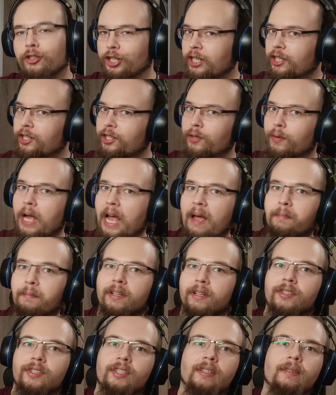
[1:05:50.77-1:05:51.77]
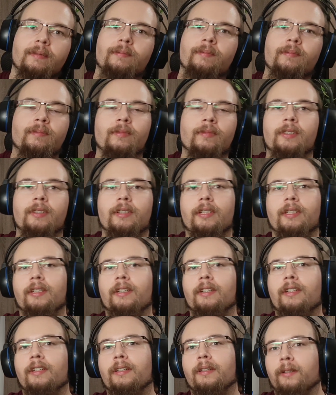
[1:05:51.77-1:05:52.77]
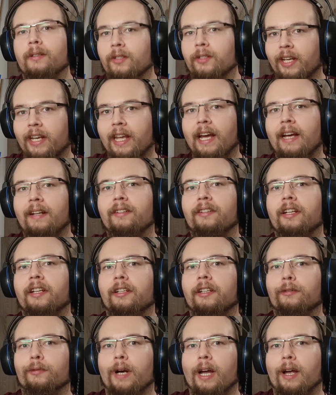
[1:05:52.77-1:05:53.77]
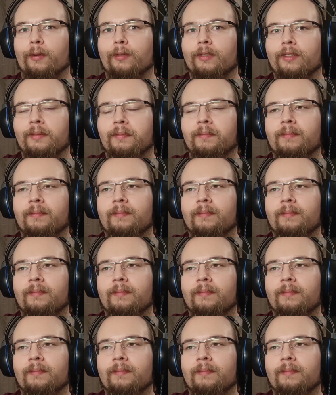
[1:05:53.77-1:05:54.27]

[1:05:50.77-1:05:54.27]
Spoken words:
Just so happens, there's a candidate around.